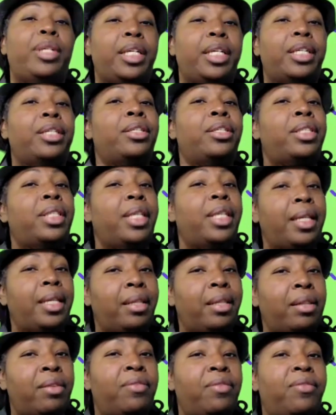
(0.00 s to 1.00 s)
years
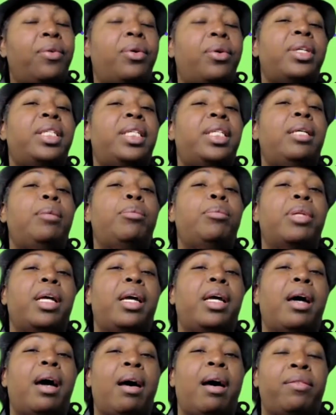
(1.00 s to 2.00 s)
in the four-team
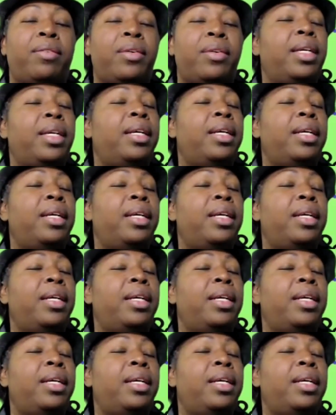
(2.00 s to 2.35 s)
playoff,